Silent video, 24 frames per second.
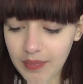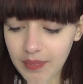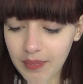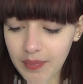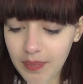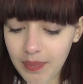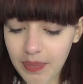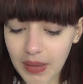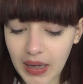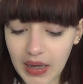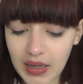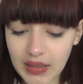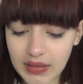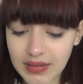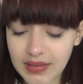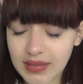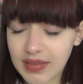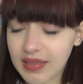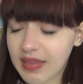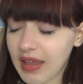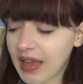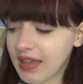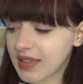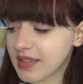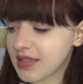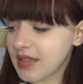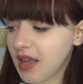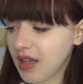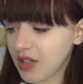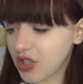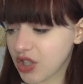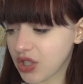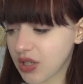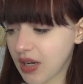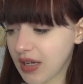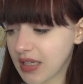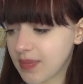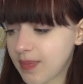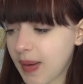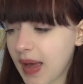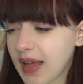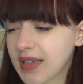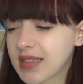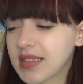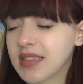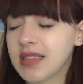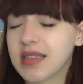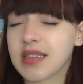But they're such nice
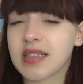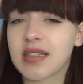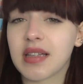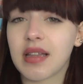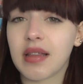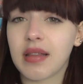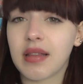patterns,